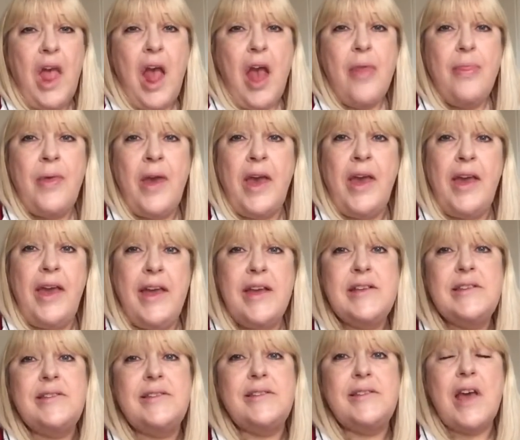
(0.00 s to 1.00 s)
There
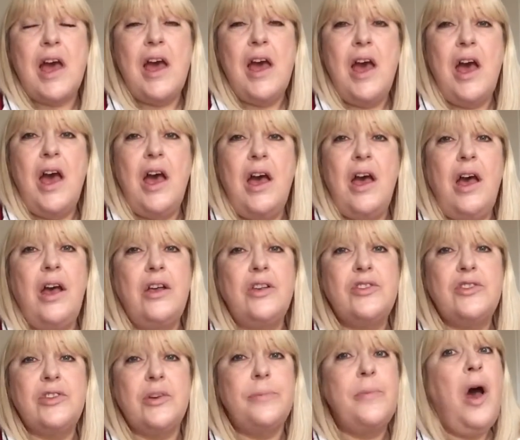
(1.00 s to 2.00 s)
is
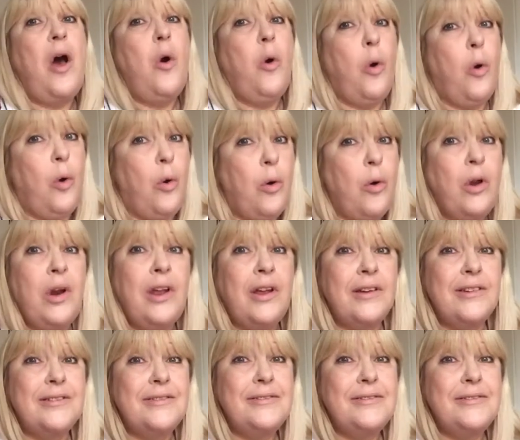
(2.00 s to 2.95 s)
some haul